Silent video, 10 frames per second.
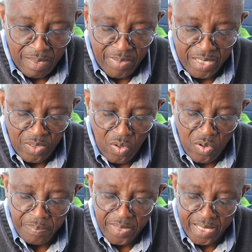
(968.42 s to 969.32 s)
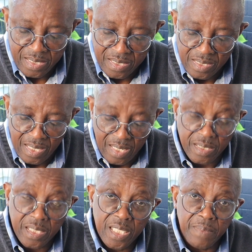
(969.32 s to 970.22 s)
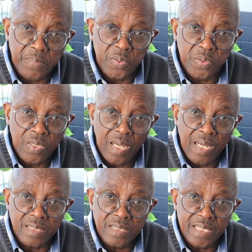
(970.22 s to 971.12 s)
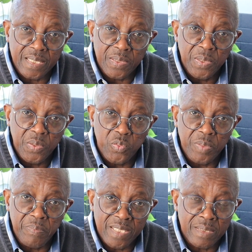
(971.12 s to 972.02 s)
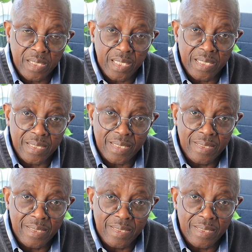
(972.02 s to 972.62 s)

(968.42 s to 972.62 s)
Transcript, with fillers: May the Lord bless and keep you until we meet again.